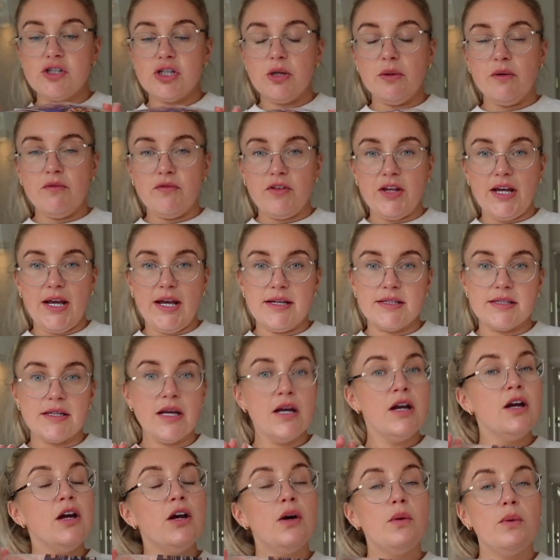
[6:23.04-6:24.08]
two of
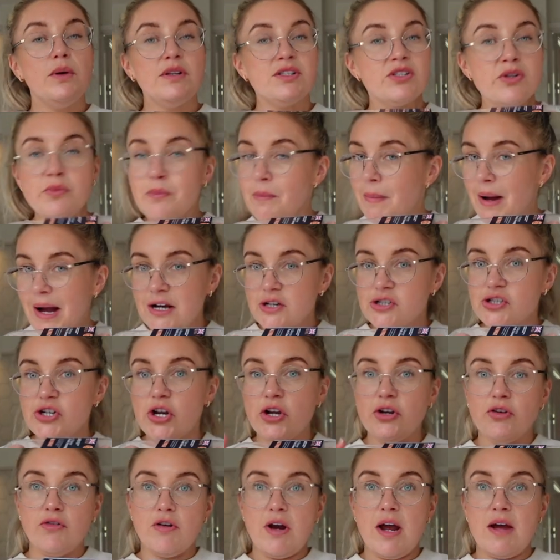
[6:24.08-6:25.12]
these with some mash
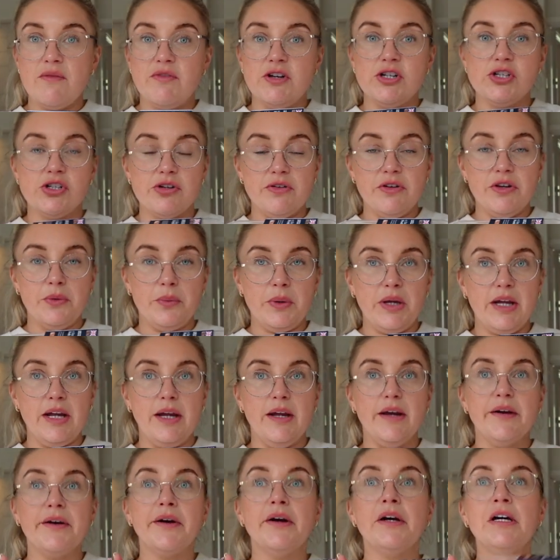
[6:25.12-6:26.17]
and gravy during the
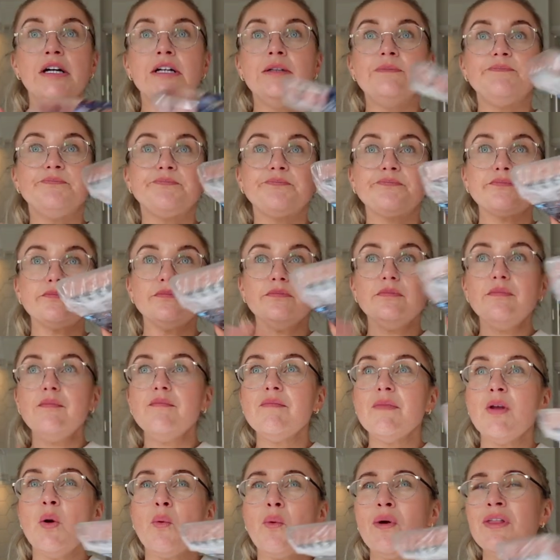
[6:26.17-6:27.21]
week.
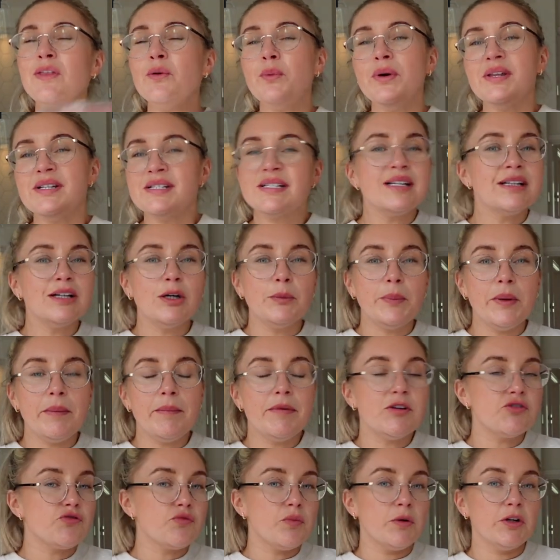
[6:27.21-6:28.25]
When the weather's a little bit
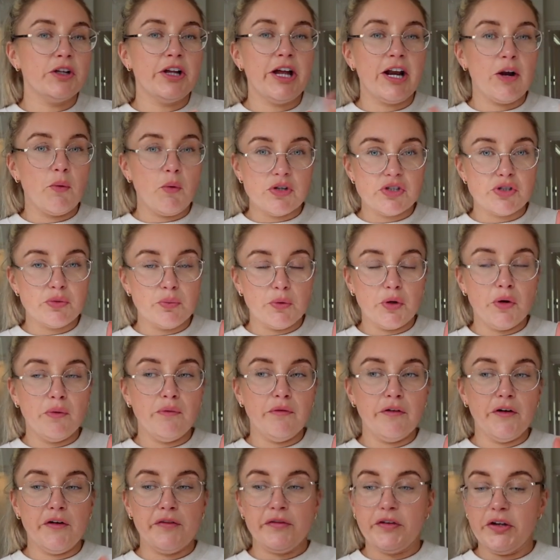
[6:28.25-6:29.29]
miserable and I want some
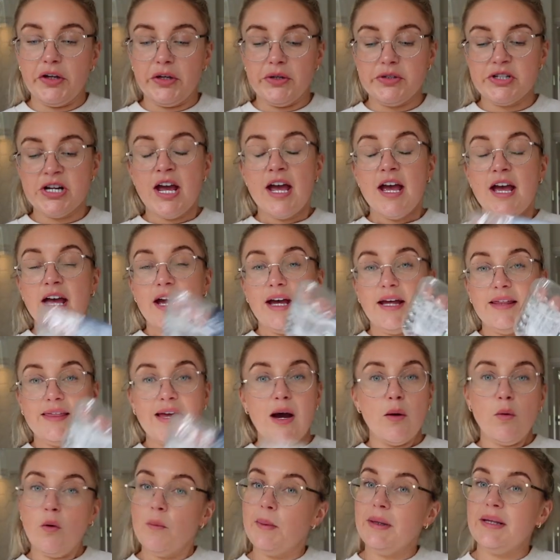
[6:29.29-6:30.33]
comfort food,
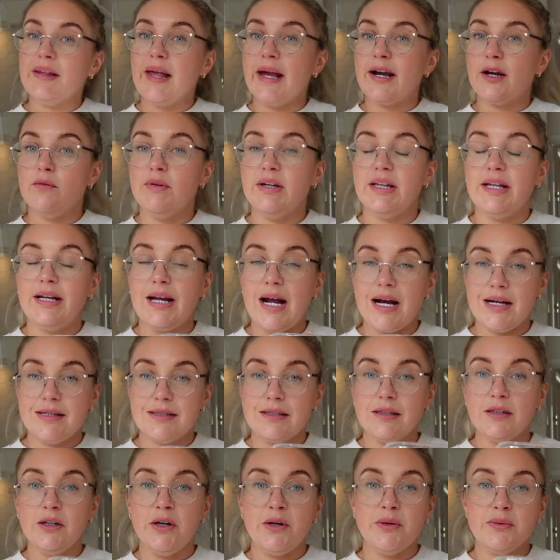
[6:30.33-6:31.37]
that will be like a really nice
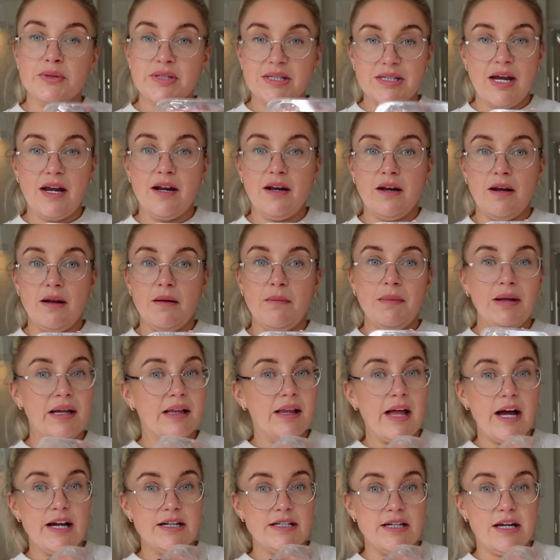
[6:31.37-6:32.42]
low sin meal
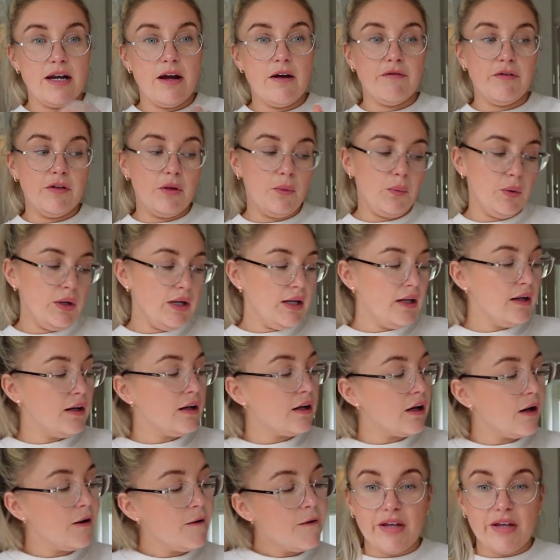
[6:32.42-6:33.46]
idea for the
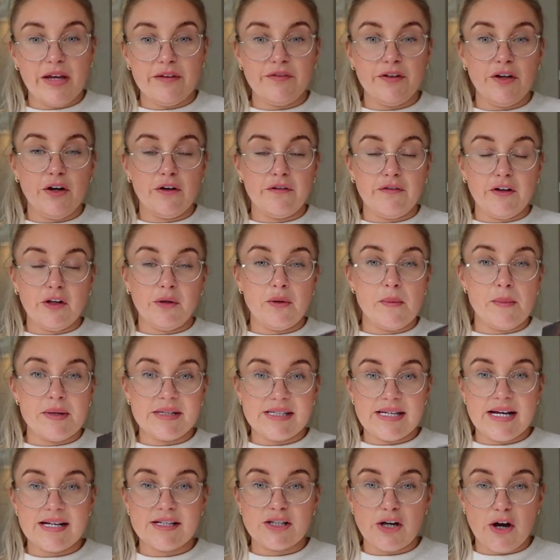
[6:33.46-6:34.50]
week. If you're following my
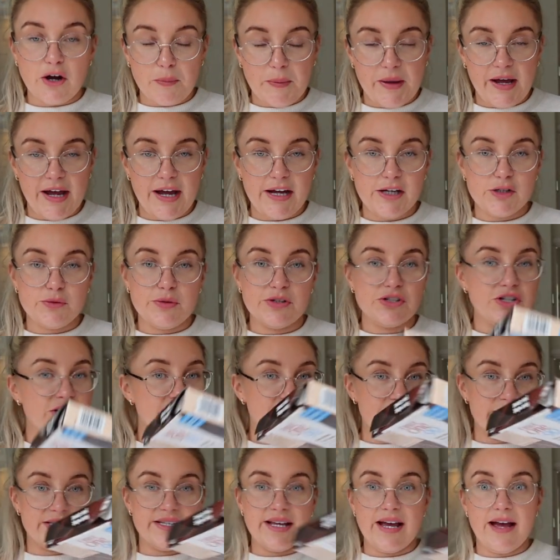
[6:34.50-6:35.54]
TikTok page, which is
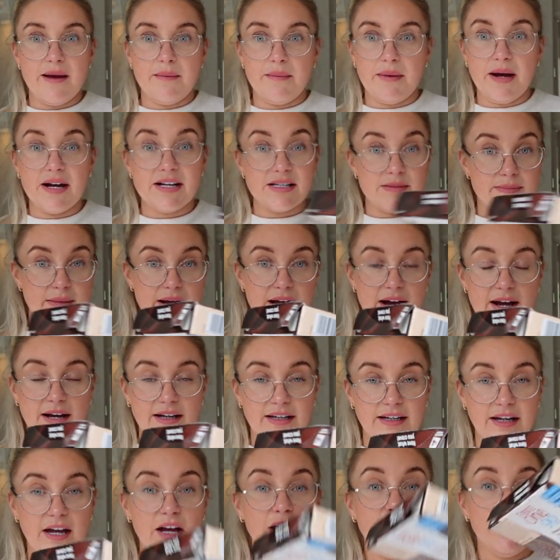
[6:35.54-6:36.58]
the same as
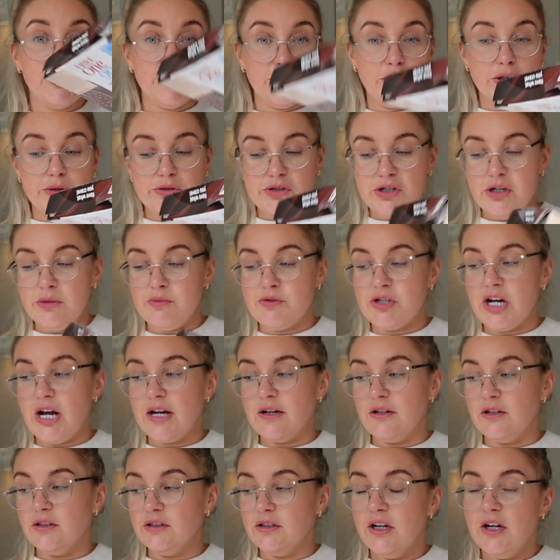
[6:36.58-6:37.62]
my YouTube
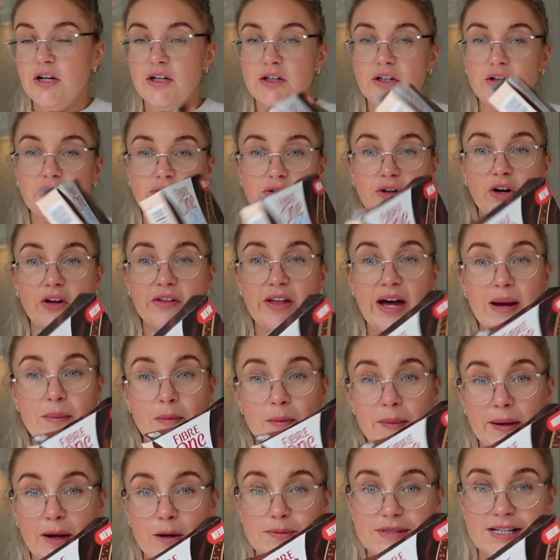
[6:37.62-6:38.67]
channel, you'll know that I'm a
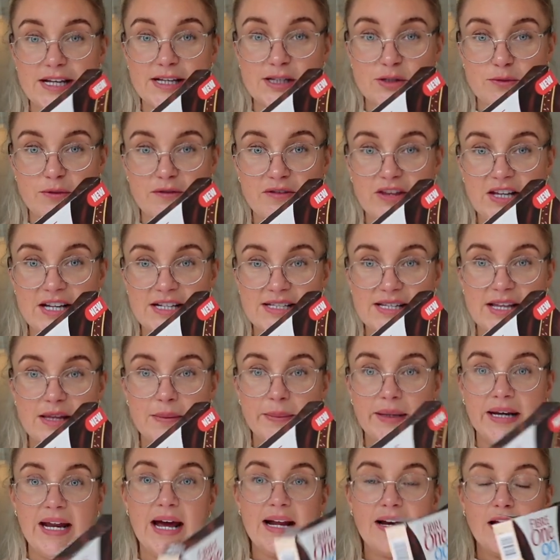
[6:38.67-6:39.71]
bit obsessed with these at the
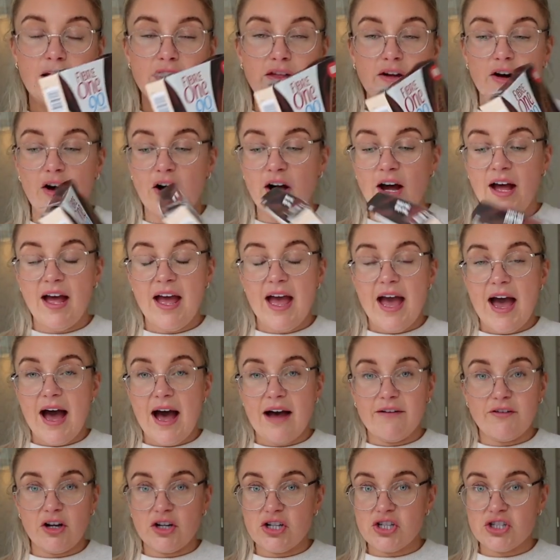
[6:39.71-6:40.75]
minute. And I thought
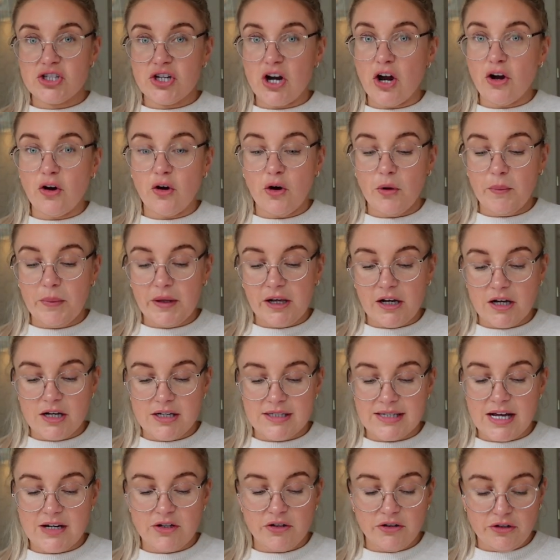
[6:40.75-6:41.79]
I've got to stock up
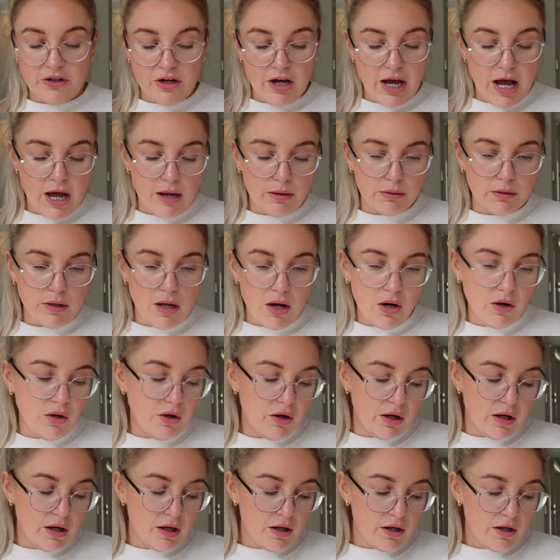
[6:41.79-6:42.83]
because I don't know how
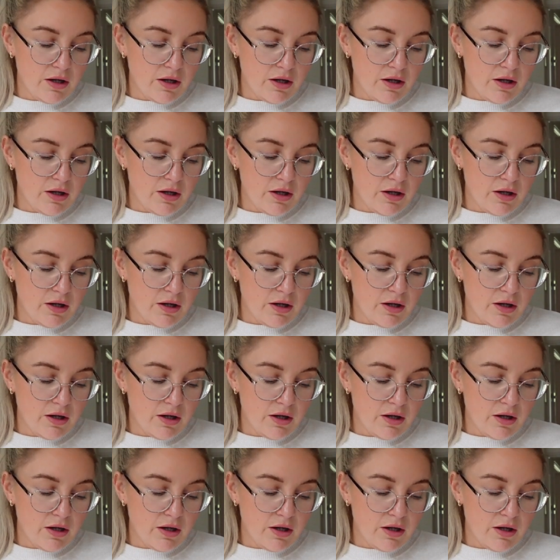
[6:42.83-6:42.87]
long